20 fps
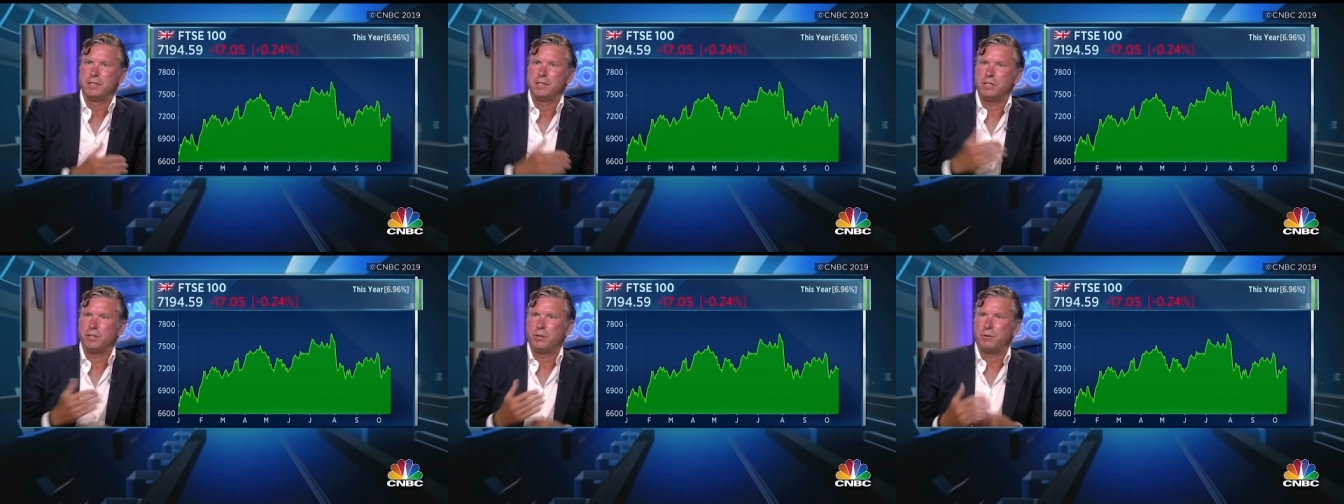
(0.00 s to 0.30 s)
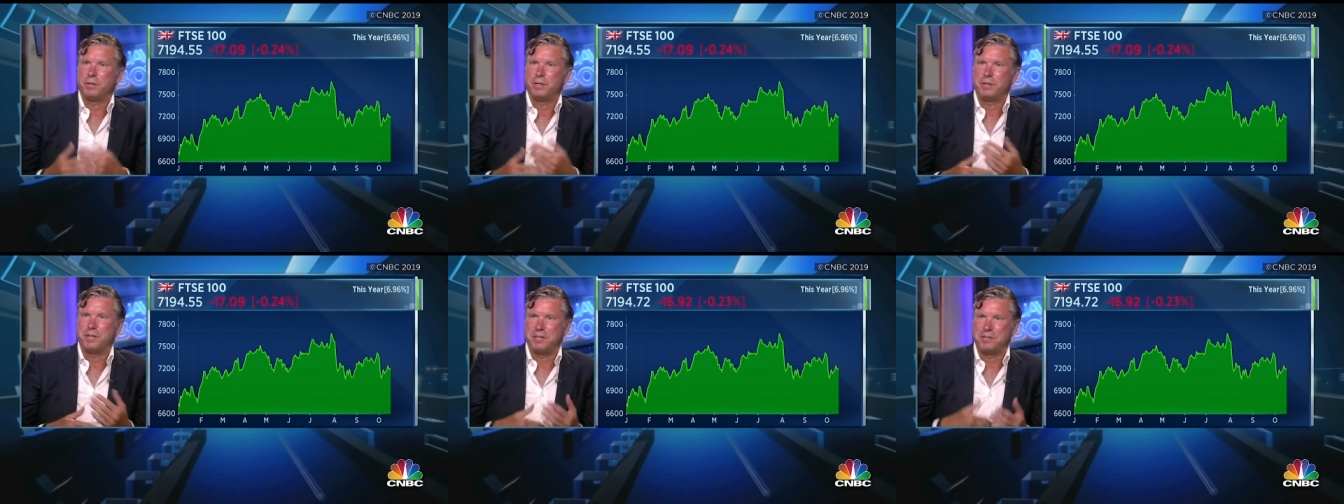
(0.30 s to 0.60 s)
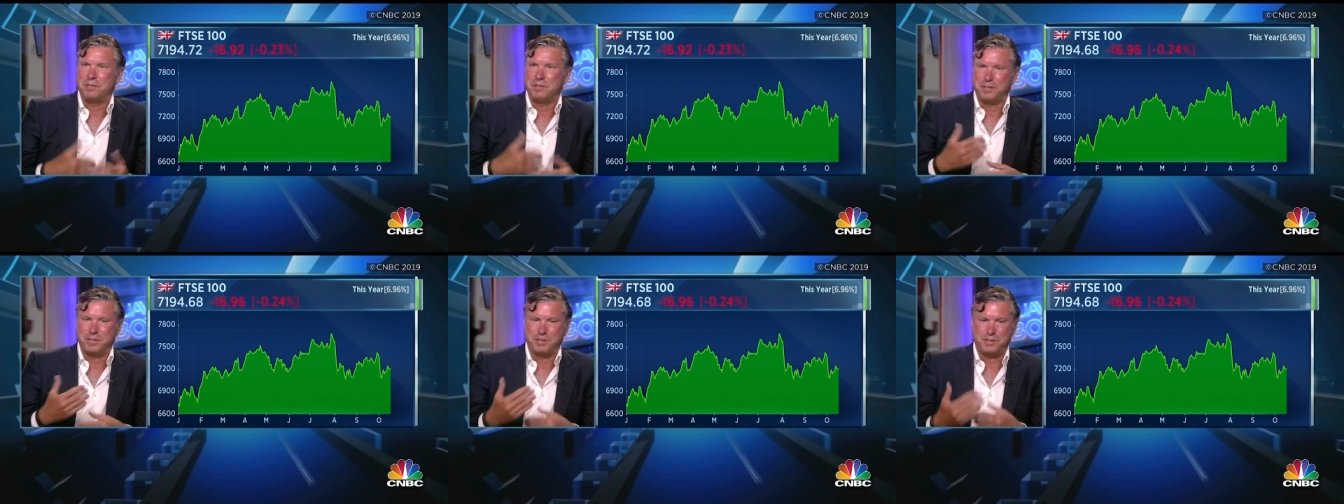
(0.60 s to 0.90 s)

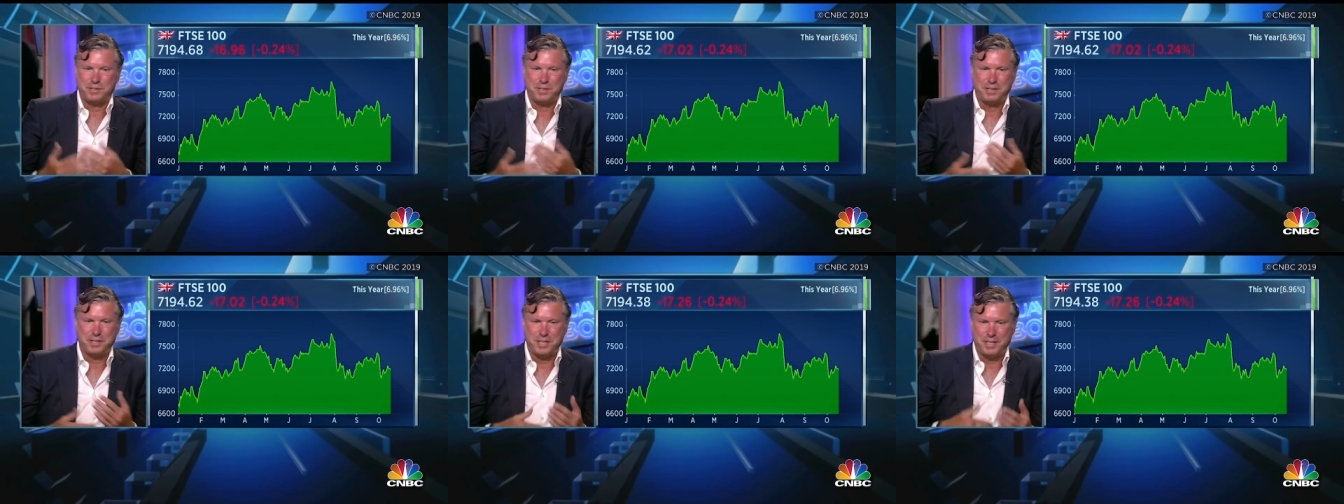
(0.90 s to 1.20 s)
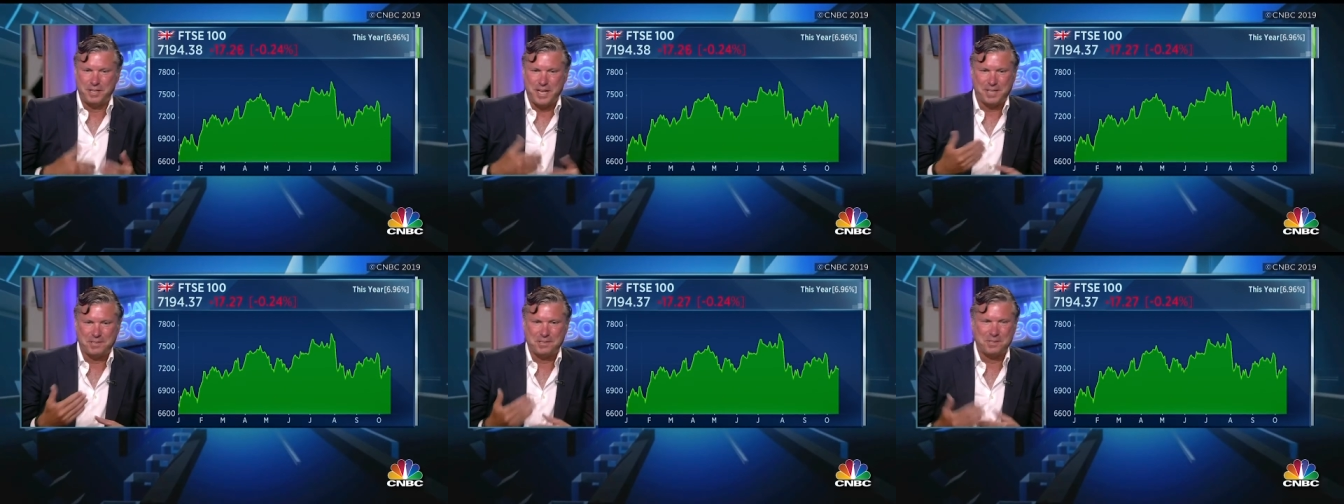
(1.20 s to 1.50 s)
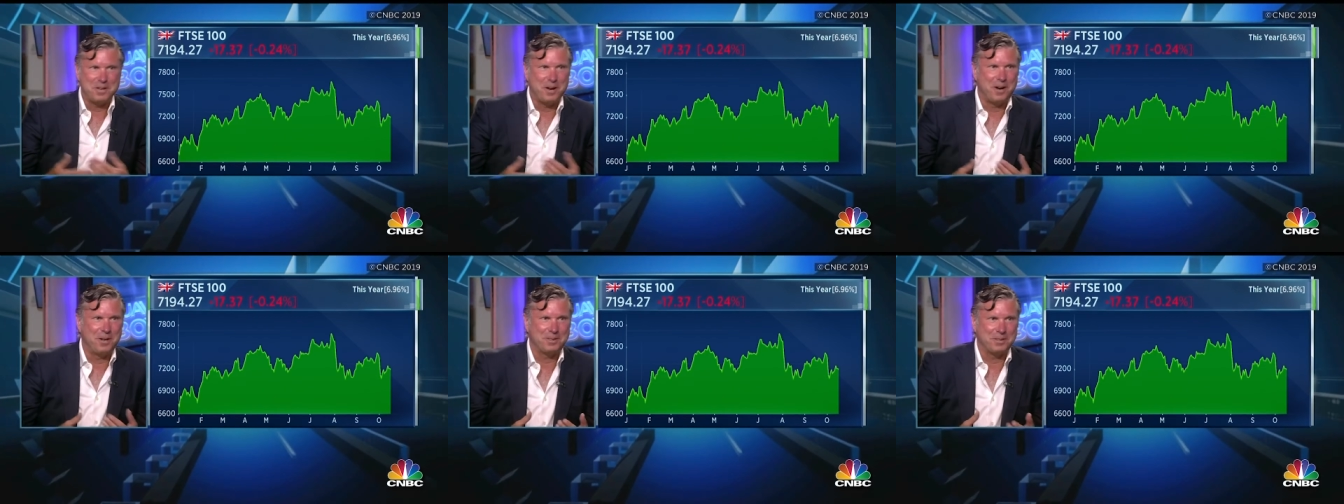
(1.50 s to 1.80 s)
And that's
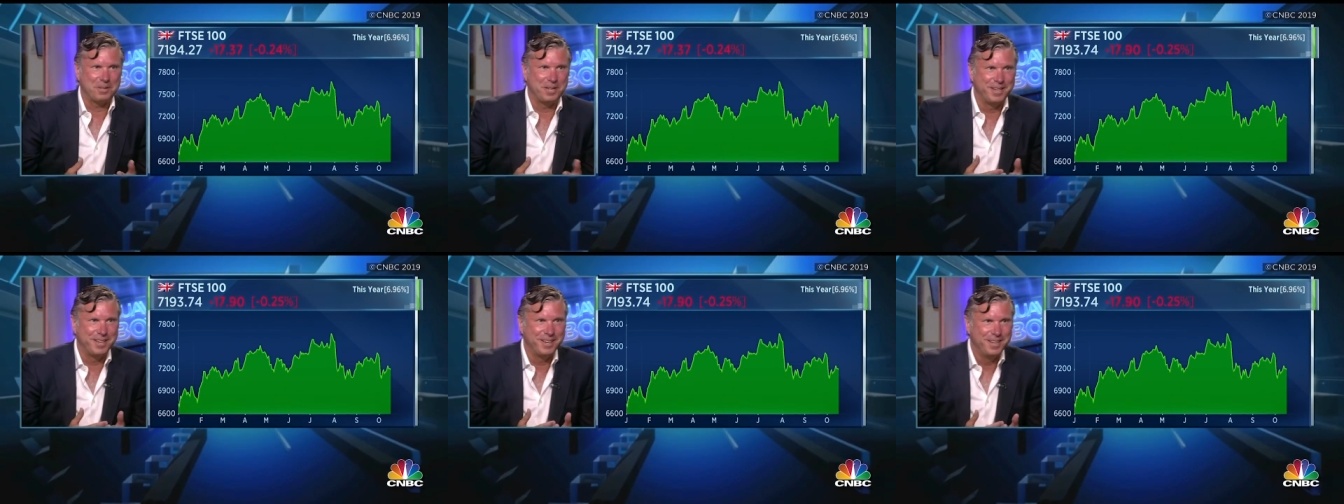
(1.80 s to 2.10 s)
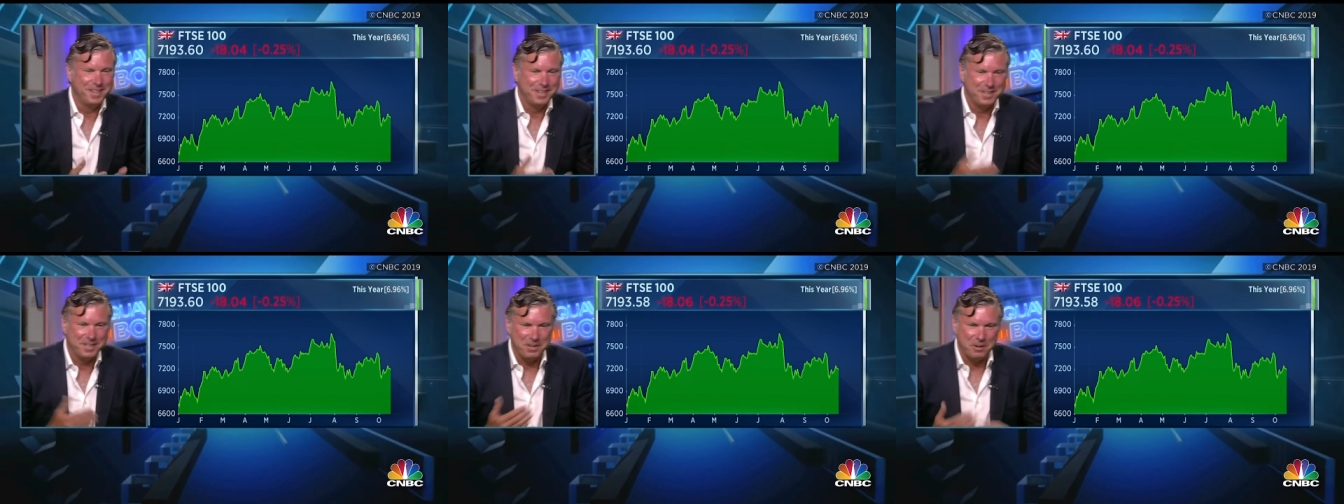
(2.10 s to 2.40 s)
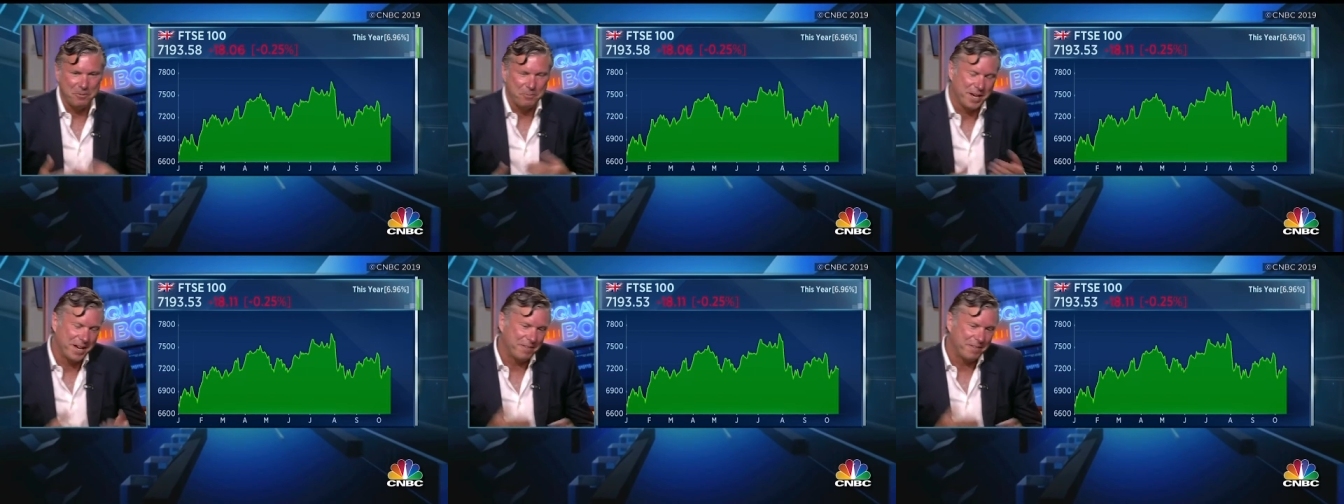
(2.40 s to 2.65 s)
not we